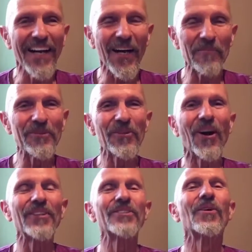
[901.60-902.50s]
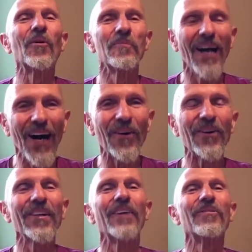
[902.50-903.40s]
up to our soul
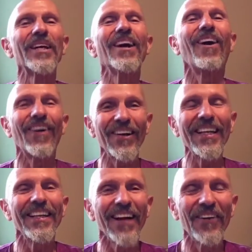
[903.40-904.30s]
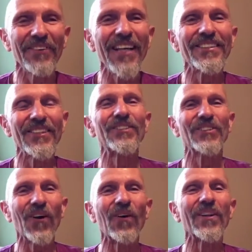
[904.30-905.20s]
power that we are enough as a
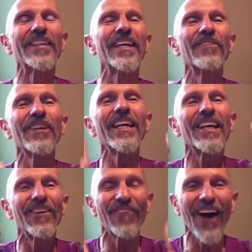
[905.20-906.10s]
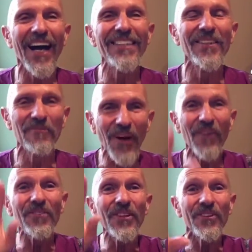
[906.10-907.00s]
soul, and then we can rise
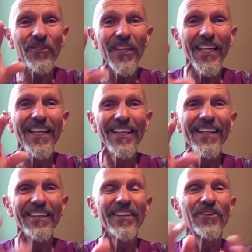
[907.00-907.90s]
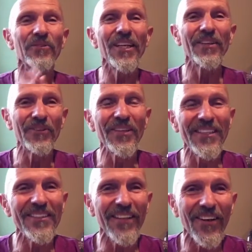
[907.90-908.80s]
above the three
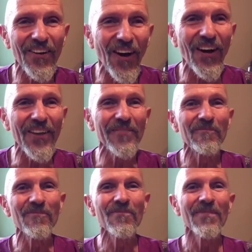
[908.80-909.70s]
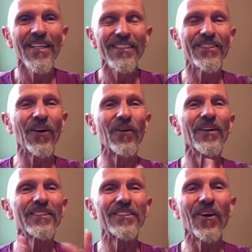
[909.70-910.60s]
gunas, they're called.
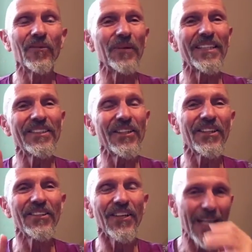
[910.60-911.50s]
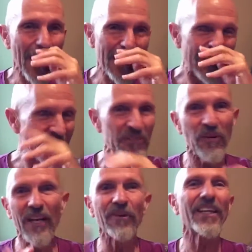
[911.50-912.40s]
But you can look at it this
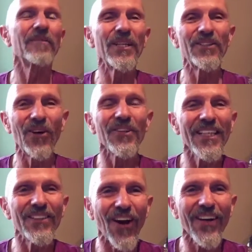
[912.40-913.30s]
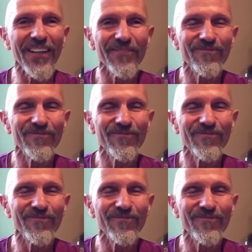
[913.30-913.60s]
way. We can be totally dark,